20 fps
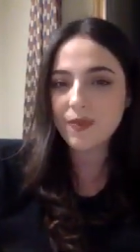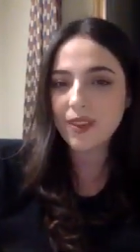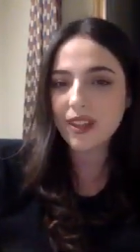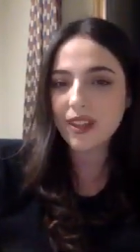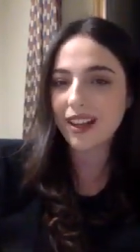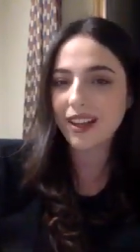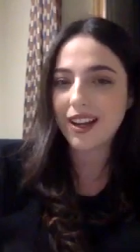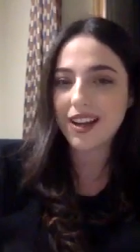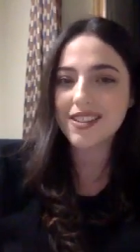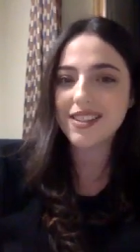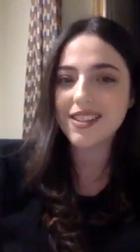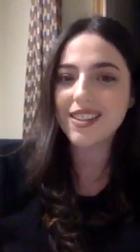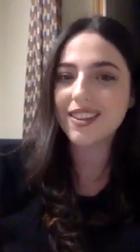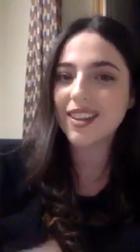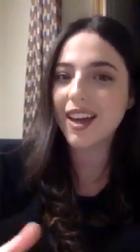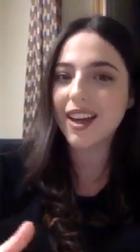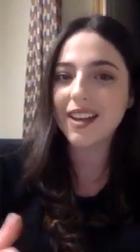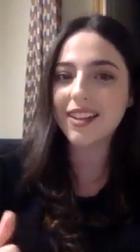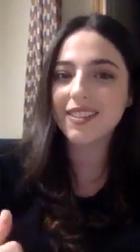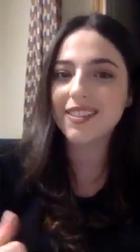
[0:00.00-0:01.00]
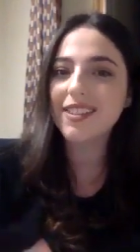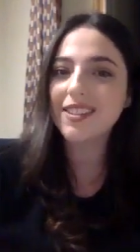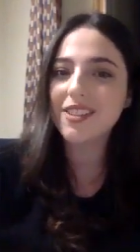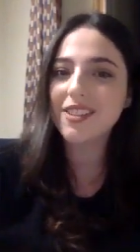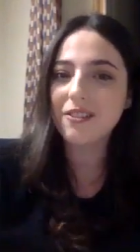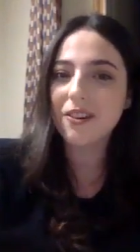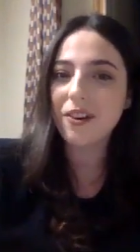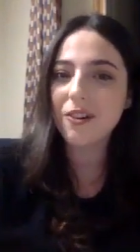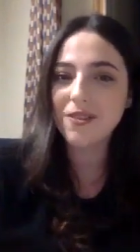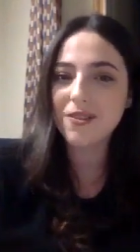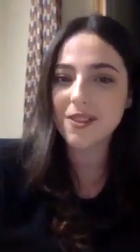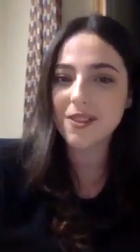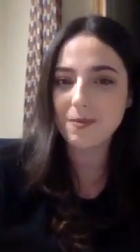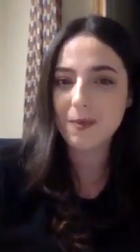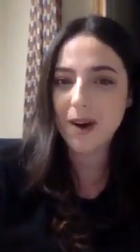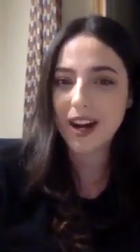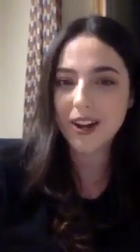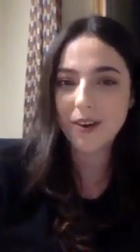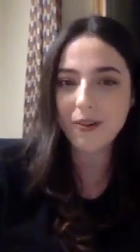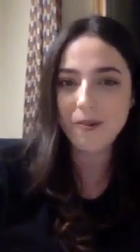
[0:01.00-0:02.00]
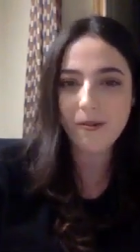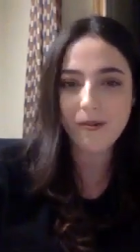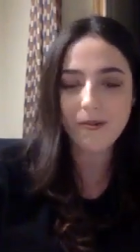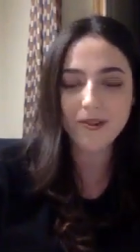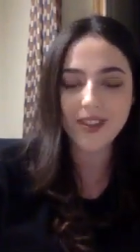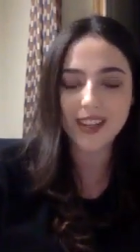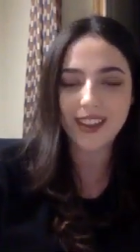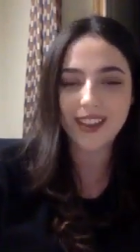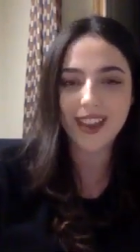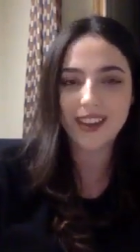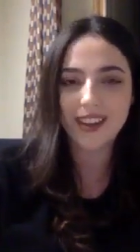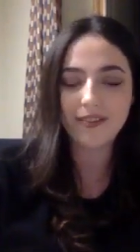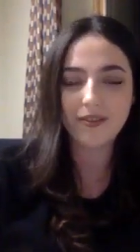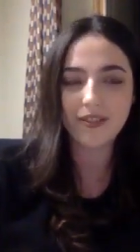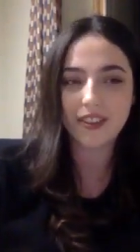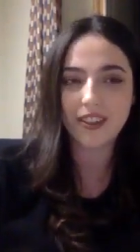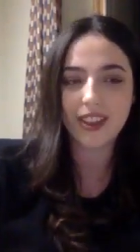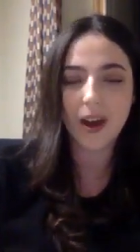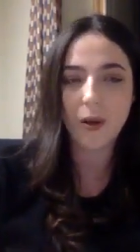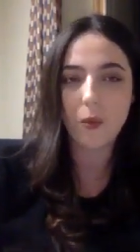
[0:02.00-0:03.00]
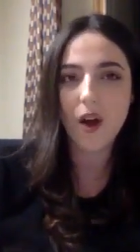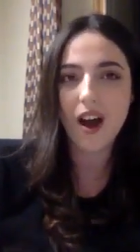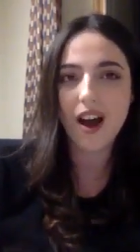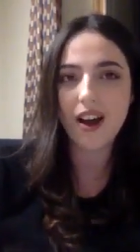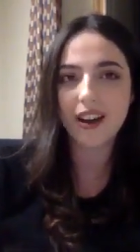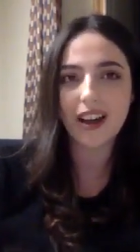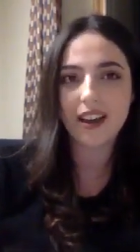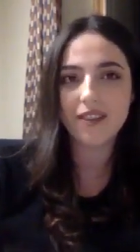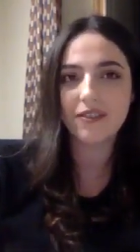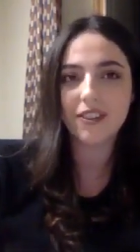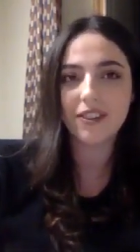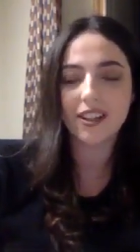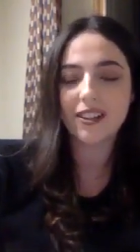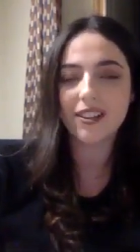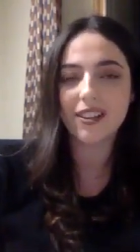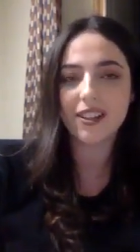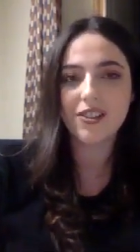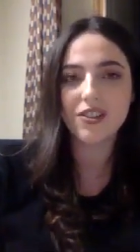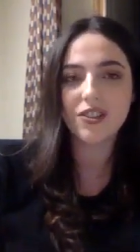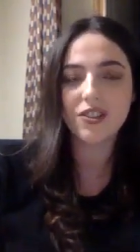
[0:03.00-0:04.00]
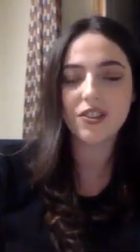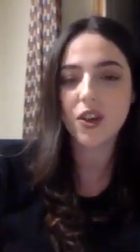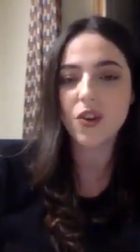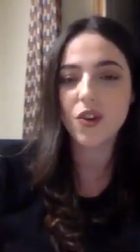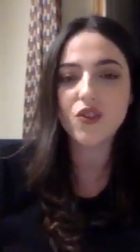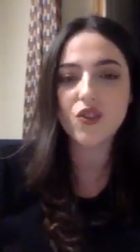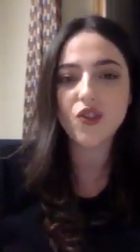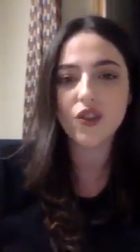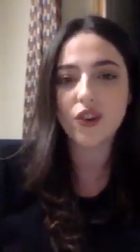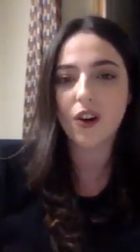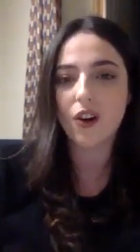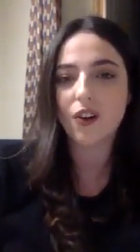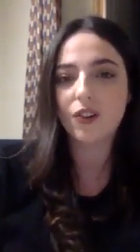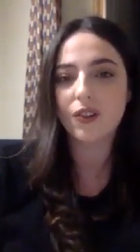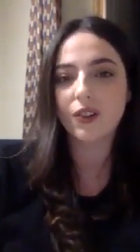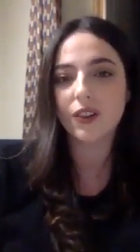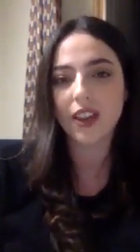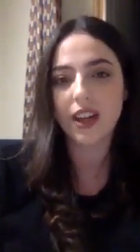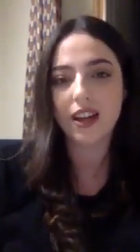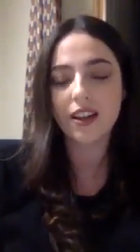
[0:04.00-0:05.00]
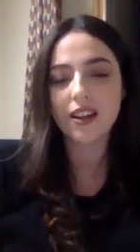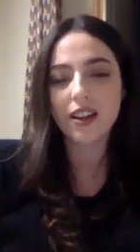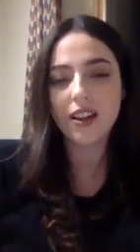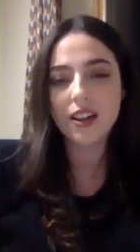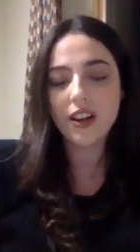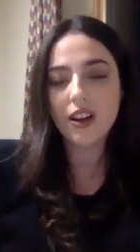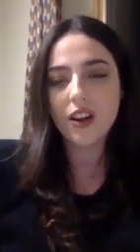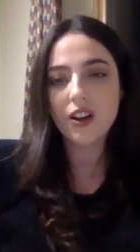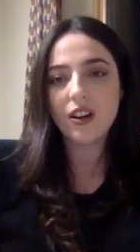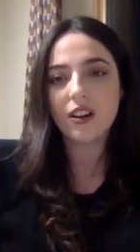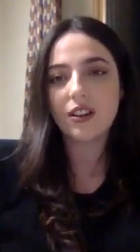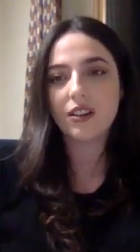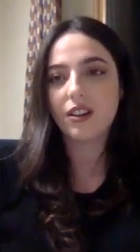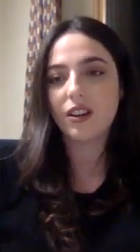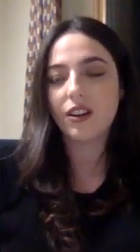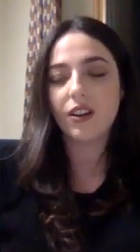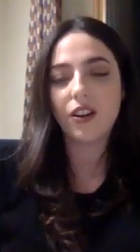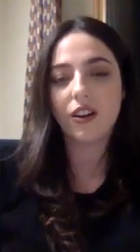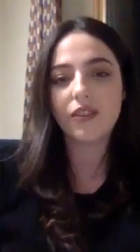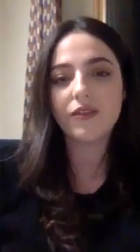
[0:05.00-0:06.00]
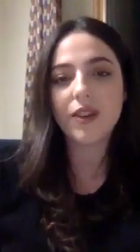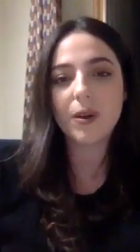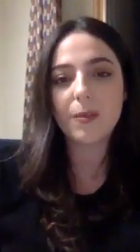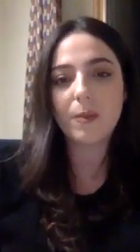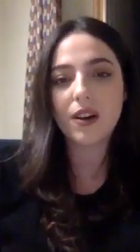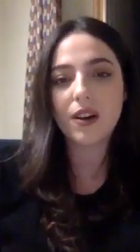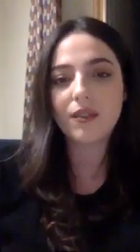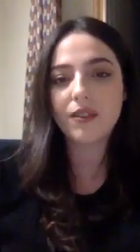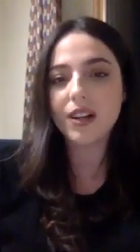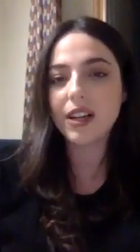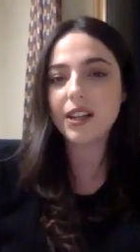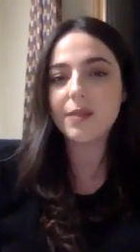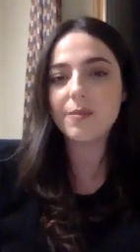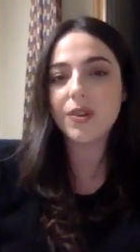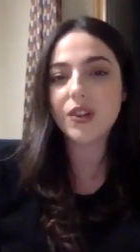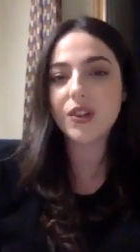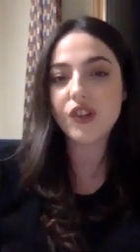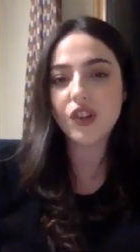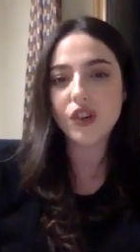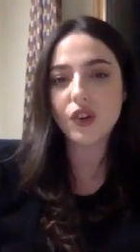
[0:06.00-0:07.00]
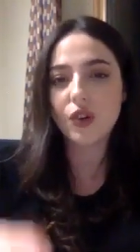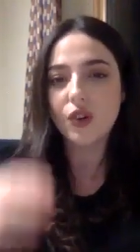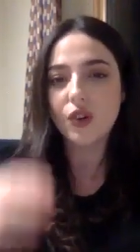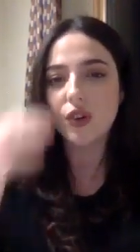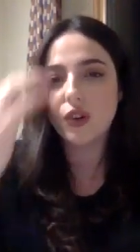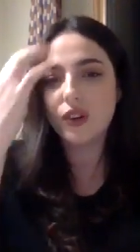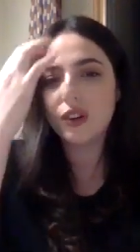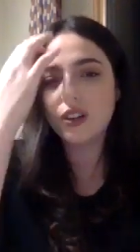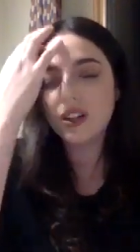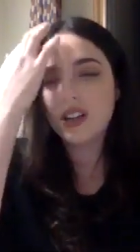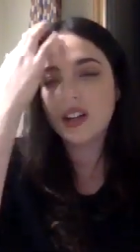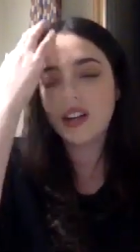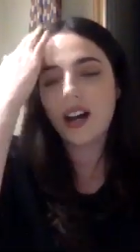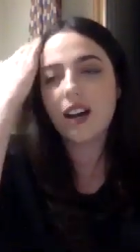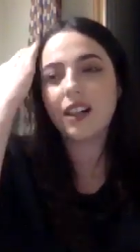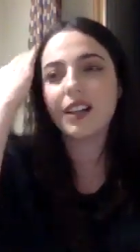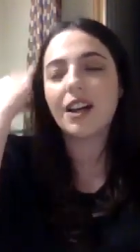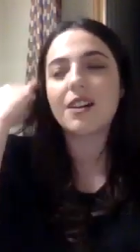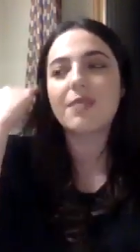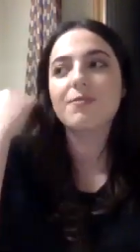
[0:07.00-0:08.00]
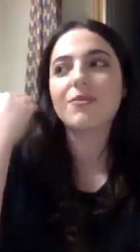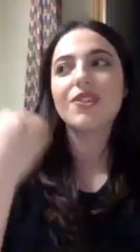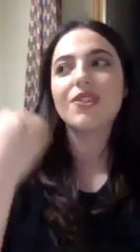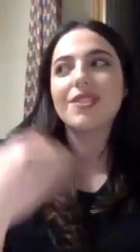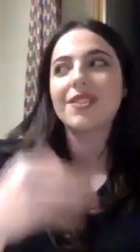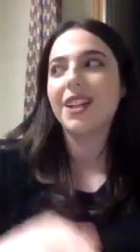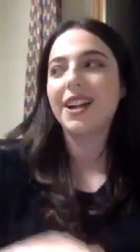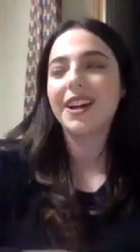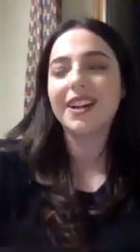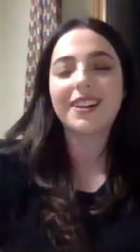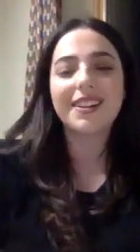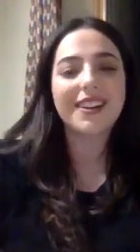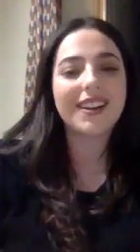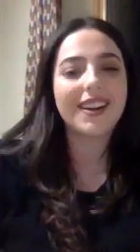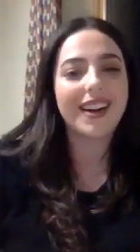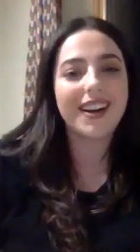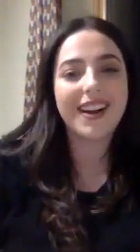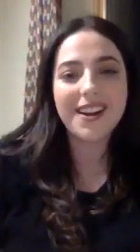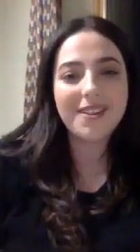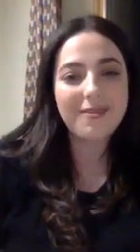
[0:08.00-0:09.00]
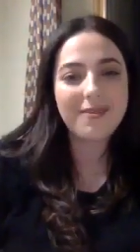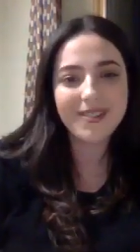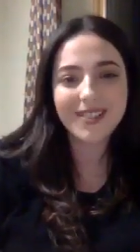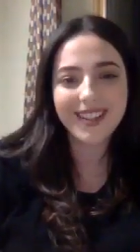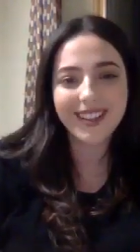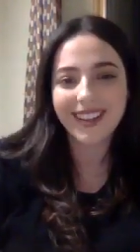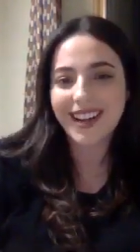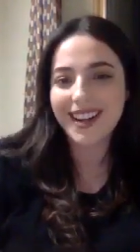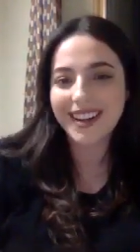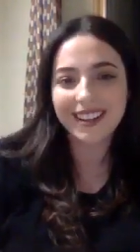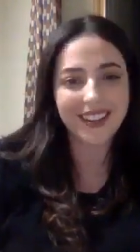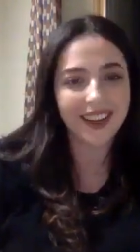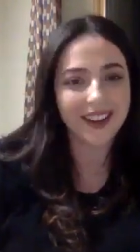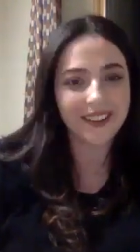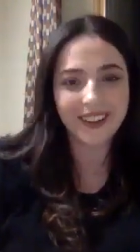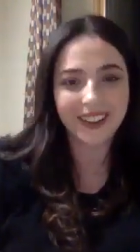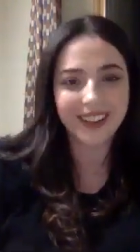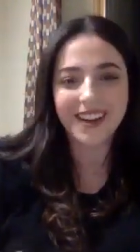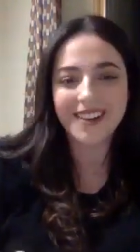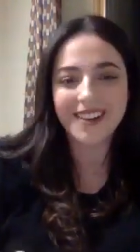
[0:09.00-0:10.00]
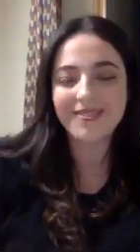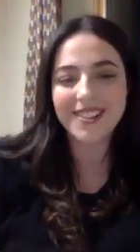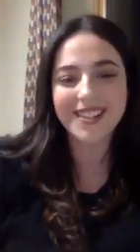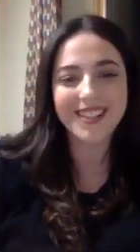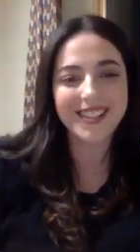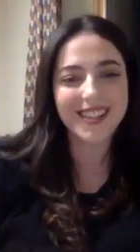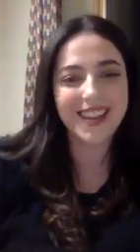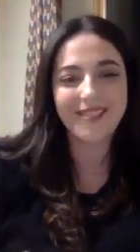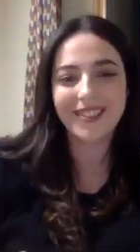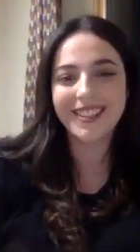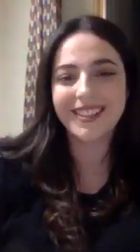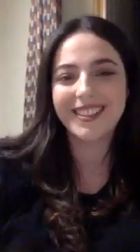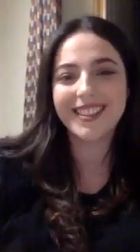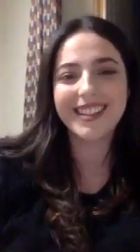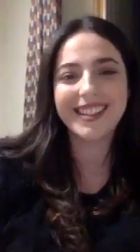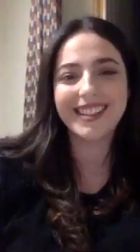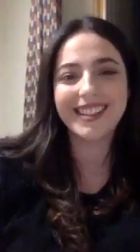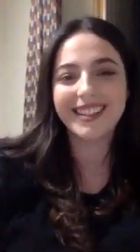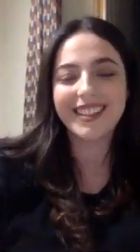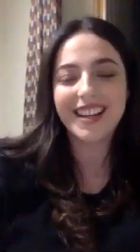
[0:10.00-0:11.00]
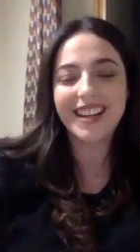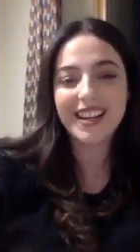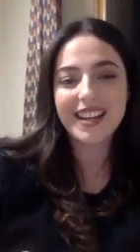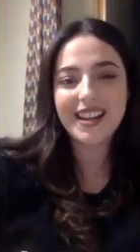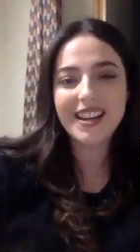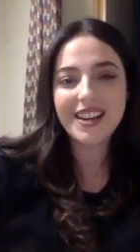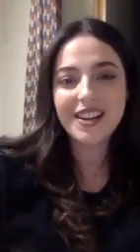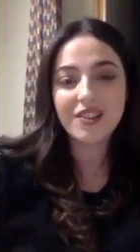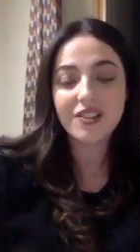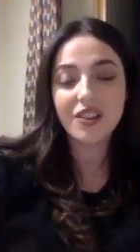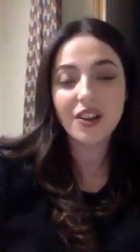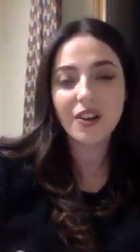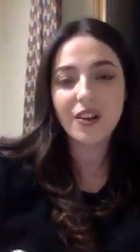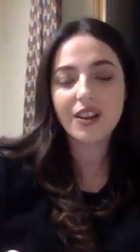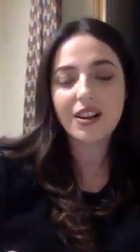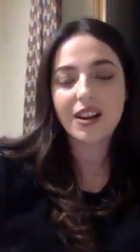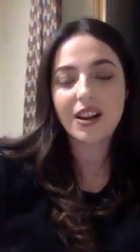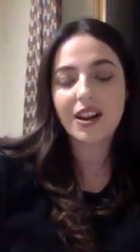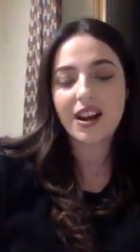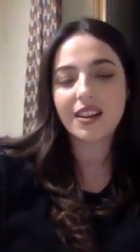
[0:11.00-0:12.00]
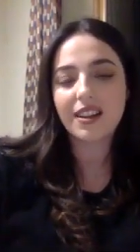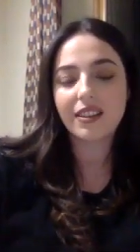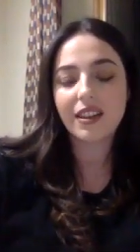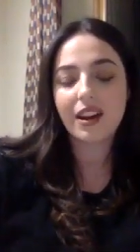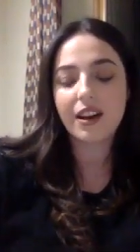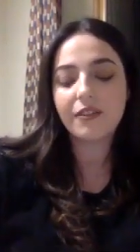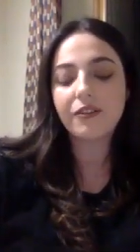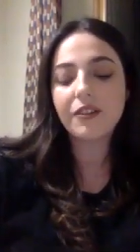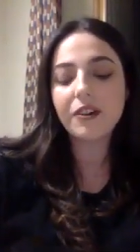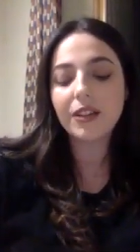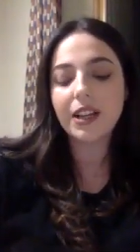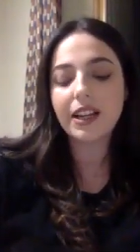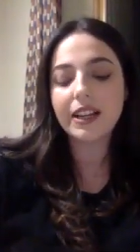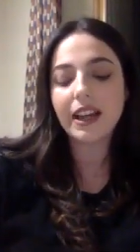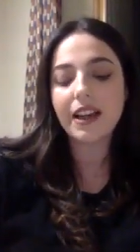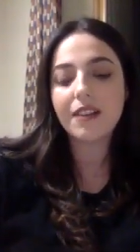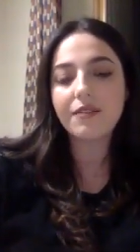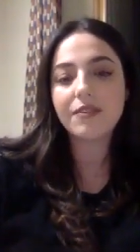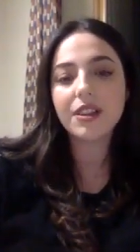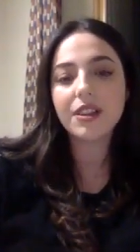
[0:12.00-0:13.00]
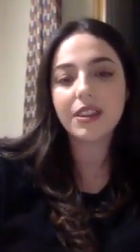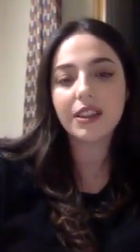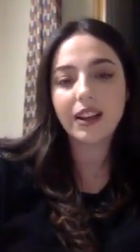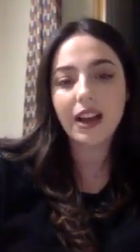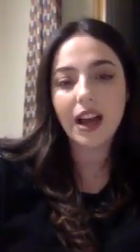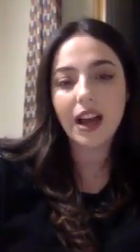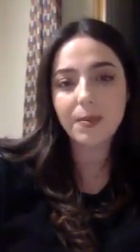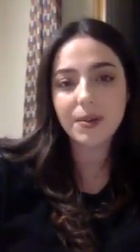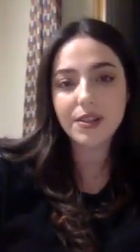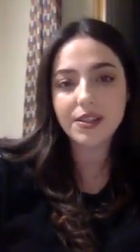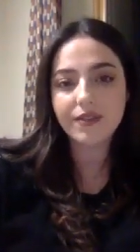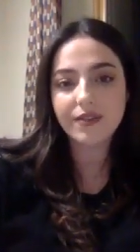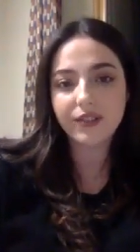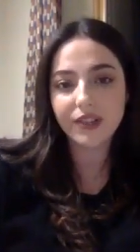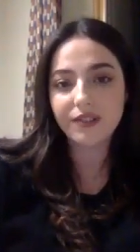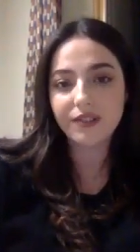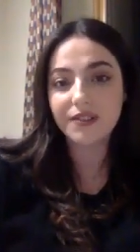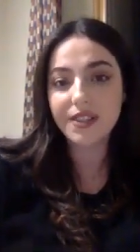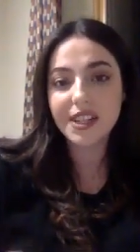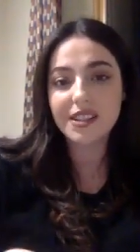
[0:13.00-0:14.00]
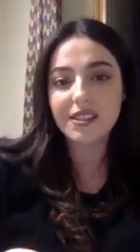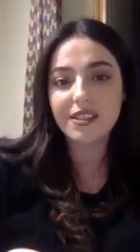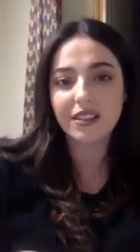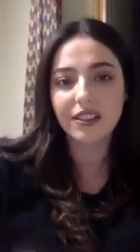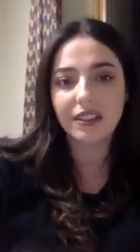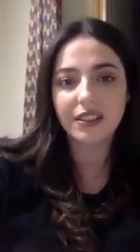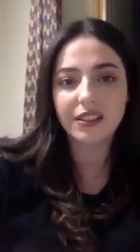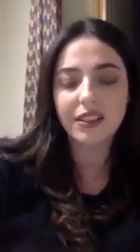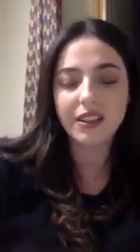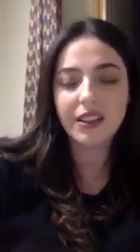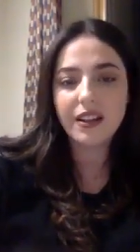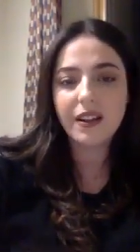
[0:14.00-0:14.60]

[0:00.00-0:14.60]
Like I see the 18 year olds in my course, and their their work ethic is so strong. They're a lot of them are really mature, and I'm just like I wasn't like that when I was 17. So I, I feel like everything happens for a reason.